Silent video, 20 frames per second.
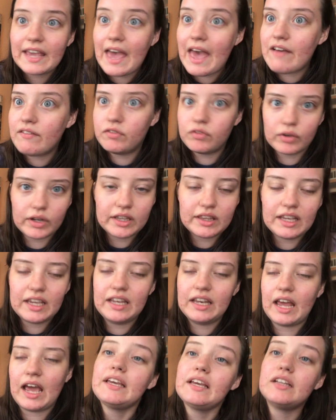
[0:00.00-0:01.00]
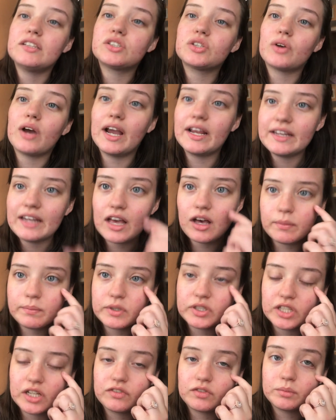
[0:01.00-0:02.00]
everything down, trying to help
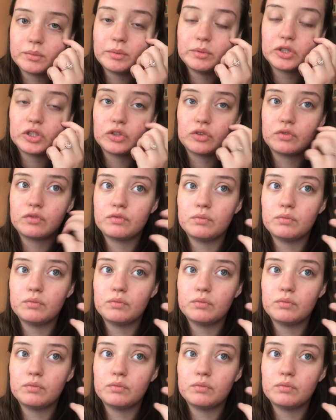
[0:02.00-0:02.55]
yourself remember